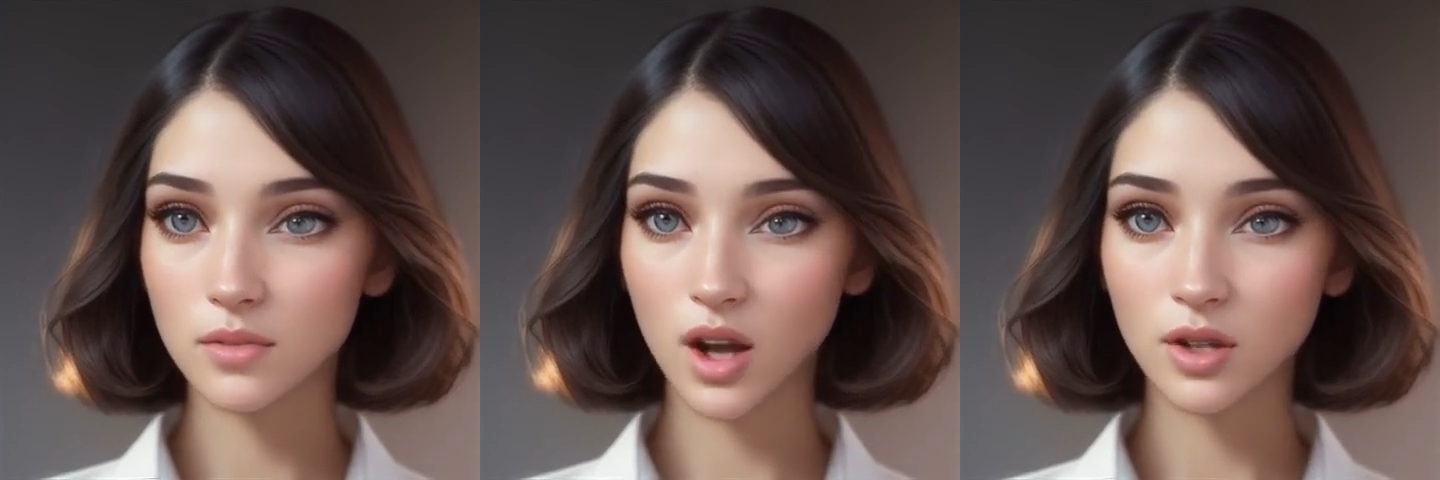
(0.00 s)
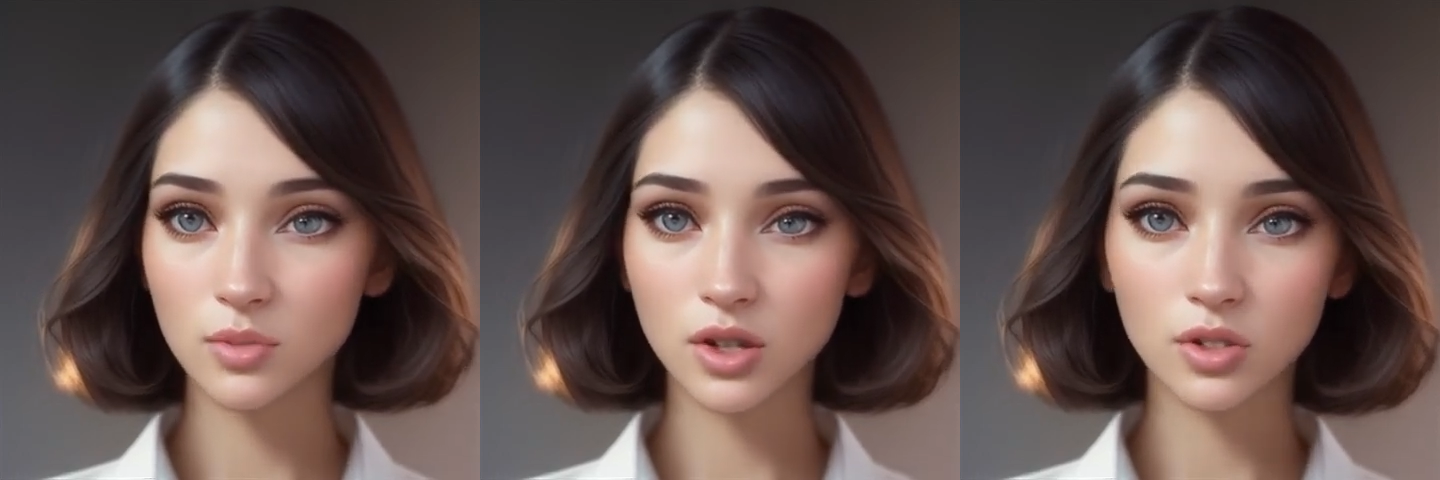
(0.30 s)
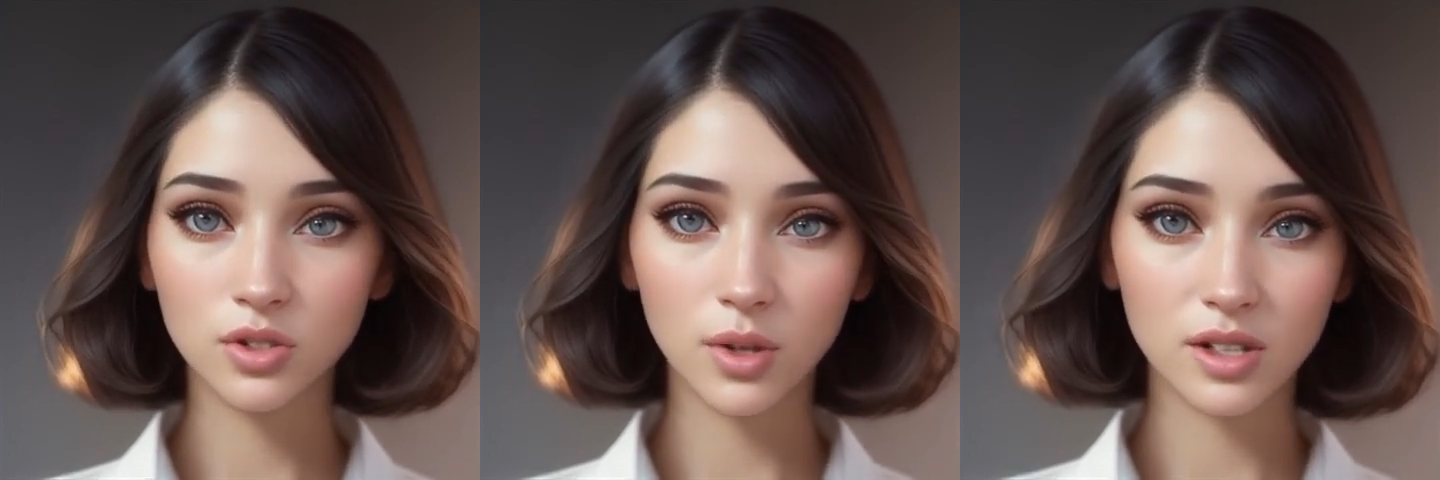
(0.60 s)

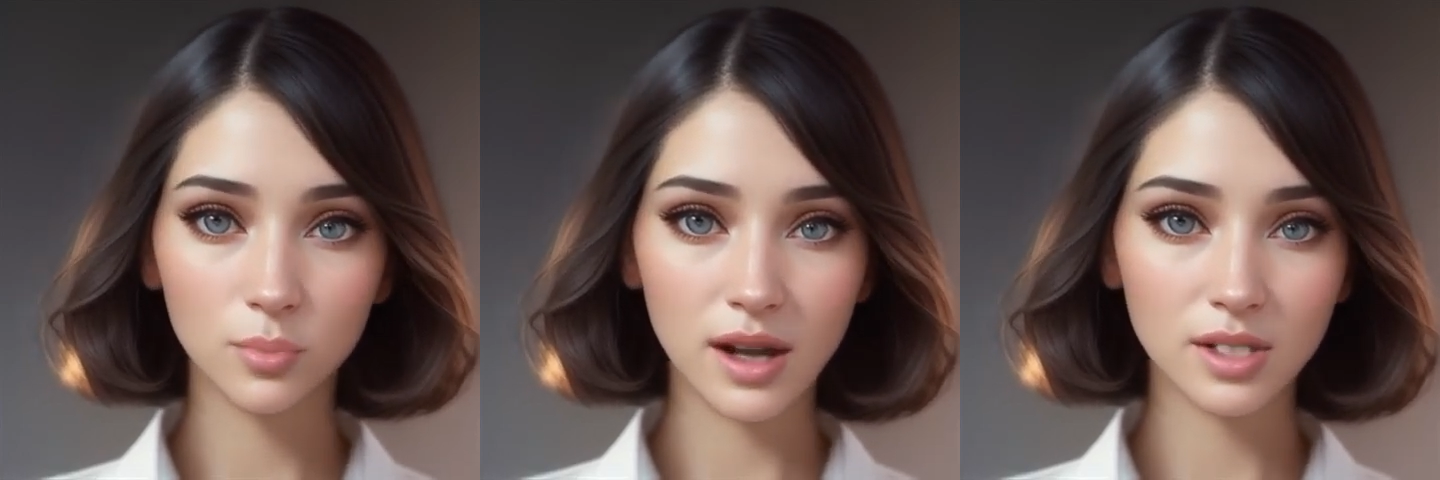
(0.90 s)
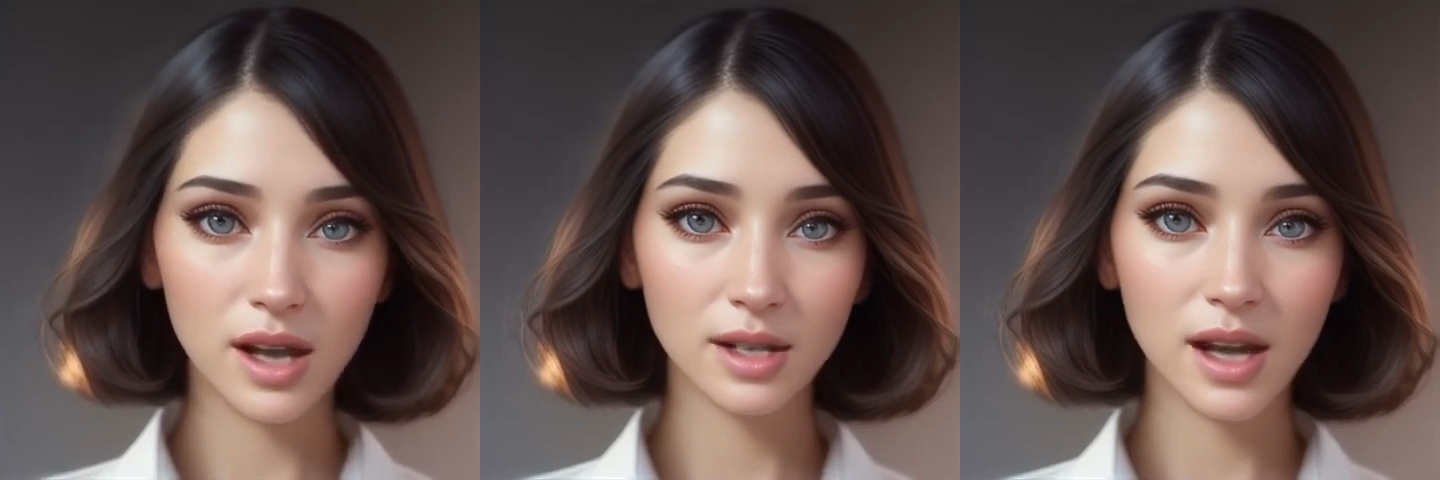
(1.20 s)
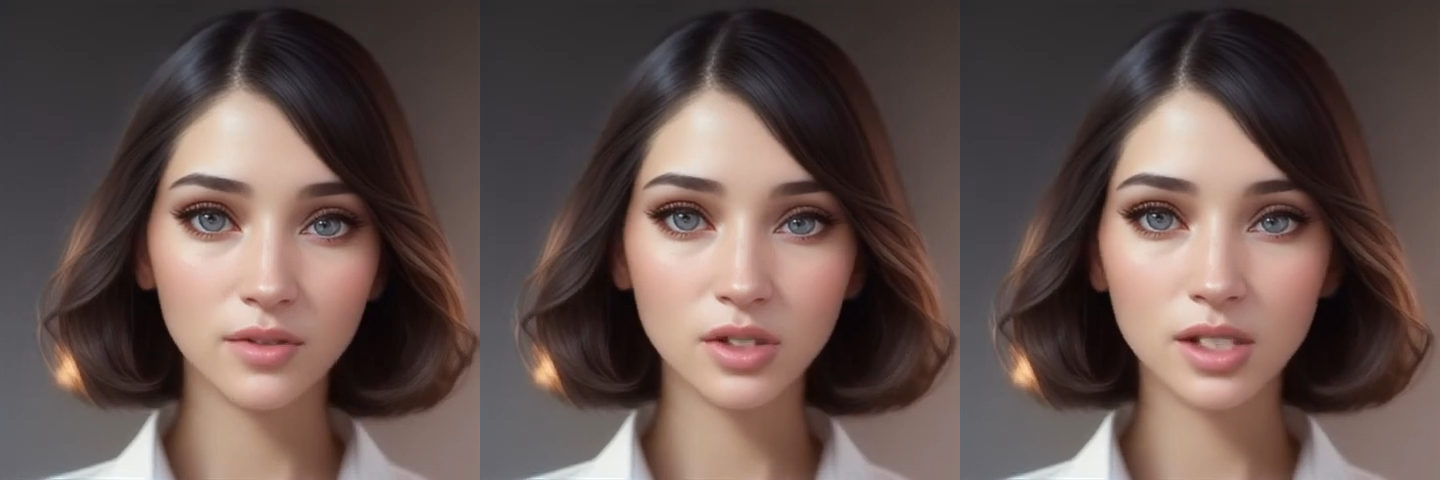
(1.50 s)
Hospitals must maintain
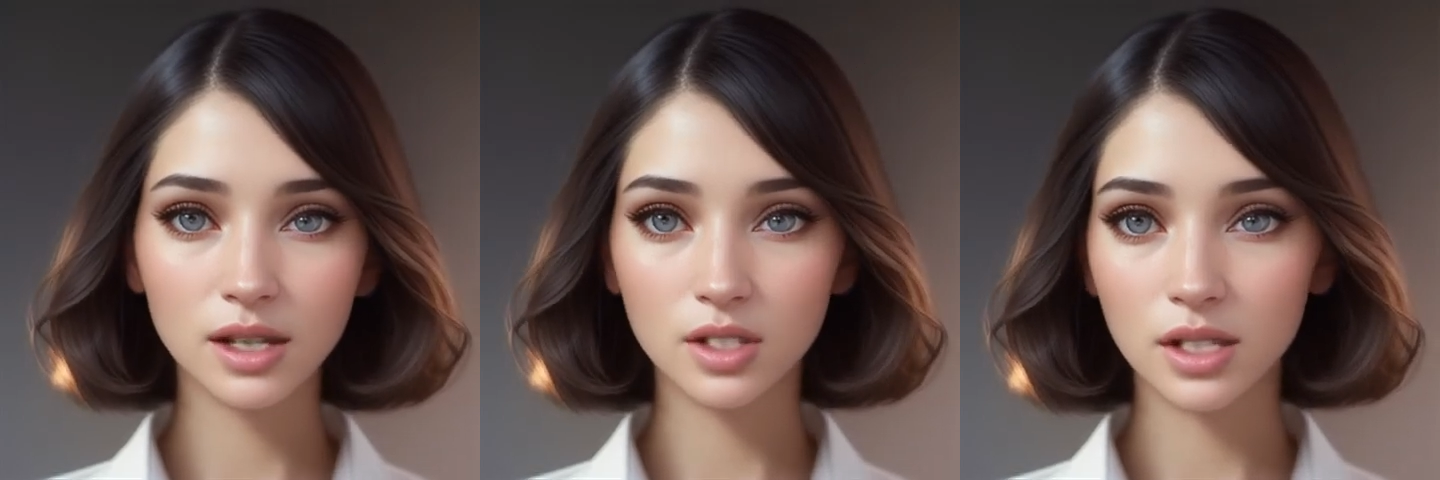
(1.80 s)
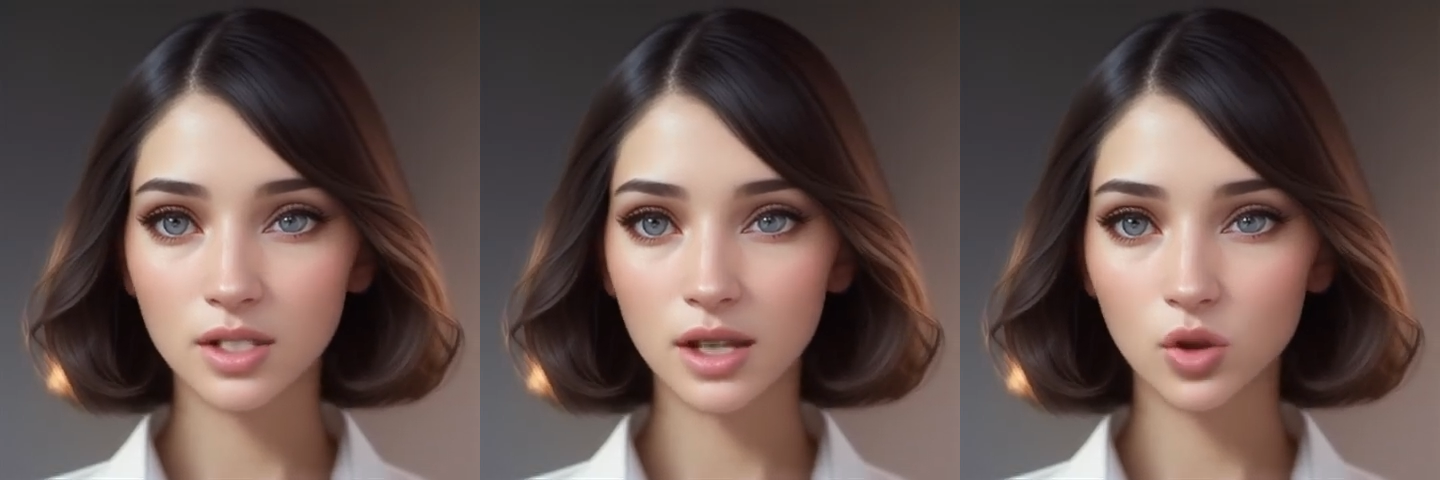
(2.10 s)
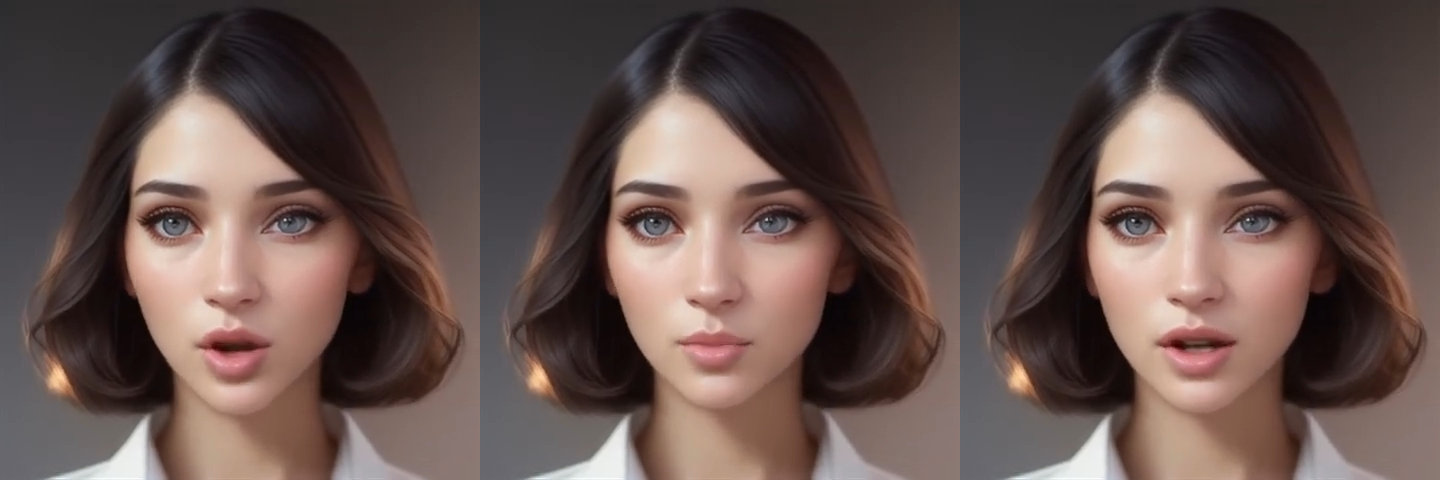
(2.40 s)
their facilities and
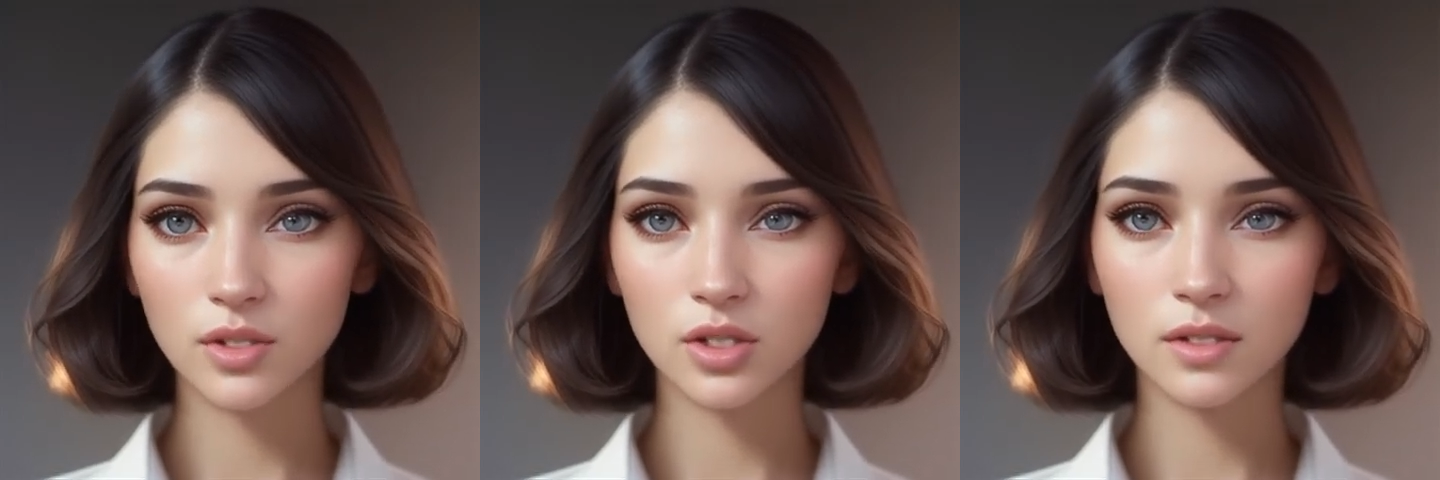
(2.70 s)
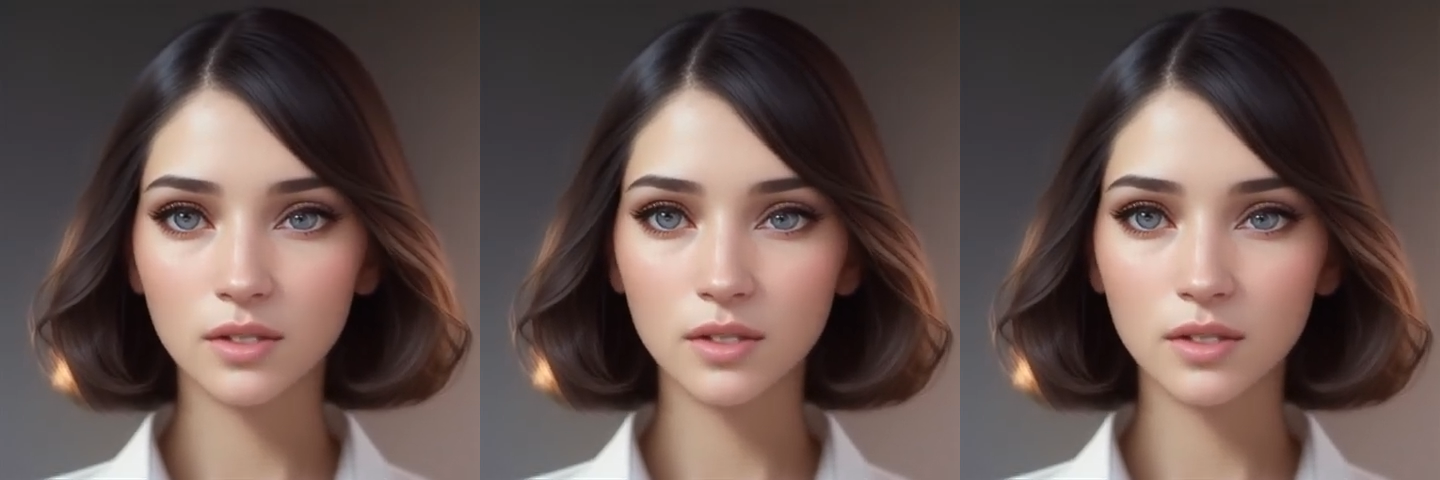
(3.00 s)
equipment.